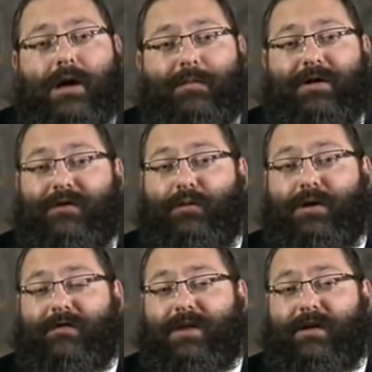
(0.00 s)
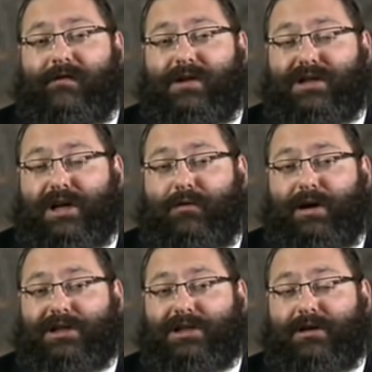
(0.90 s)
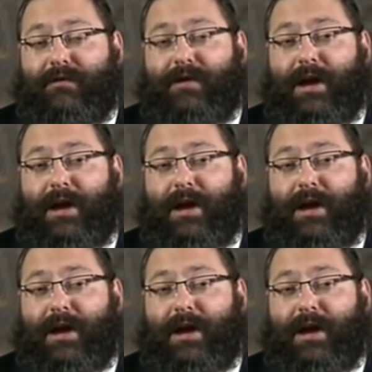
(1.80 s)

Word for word: but if he would have lived in the generation of